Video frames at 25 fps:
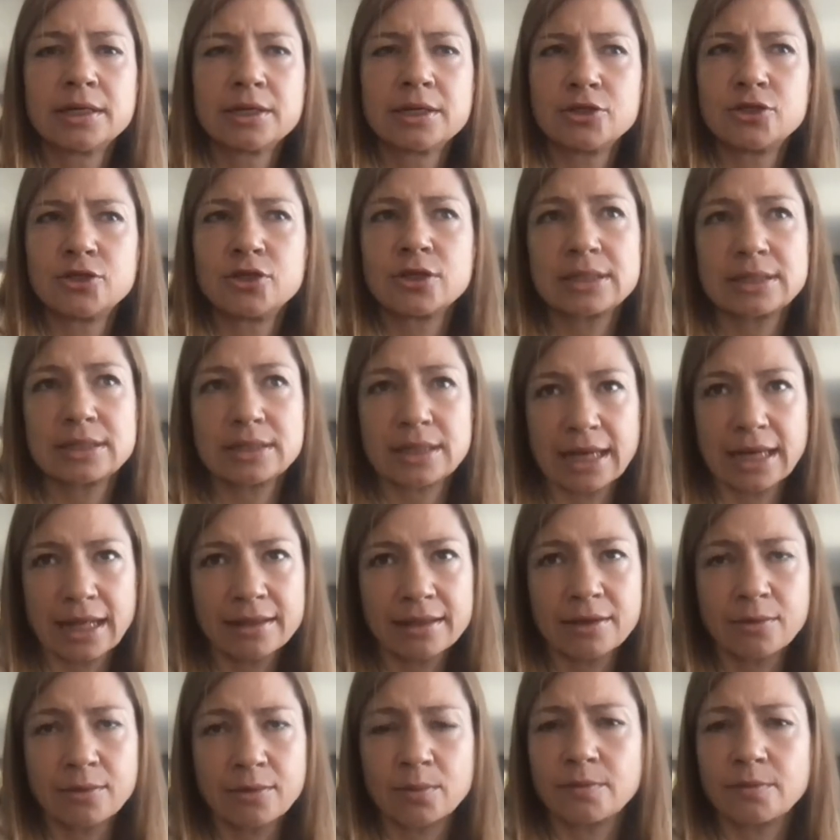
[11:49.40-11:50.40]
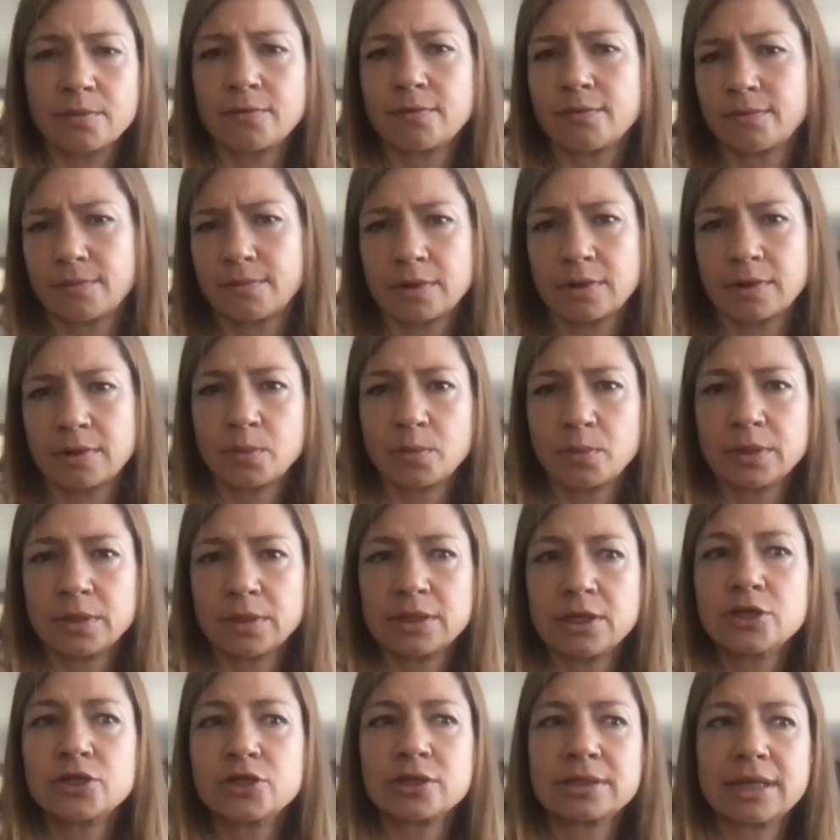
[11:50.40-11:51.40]
just a healthy
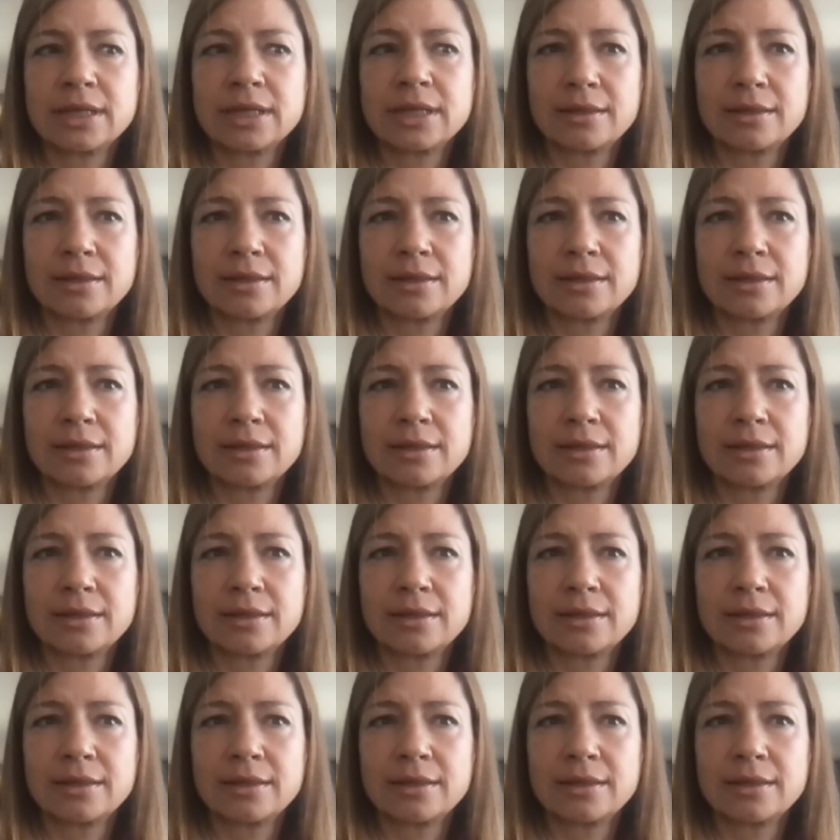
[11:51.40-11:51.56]
competition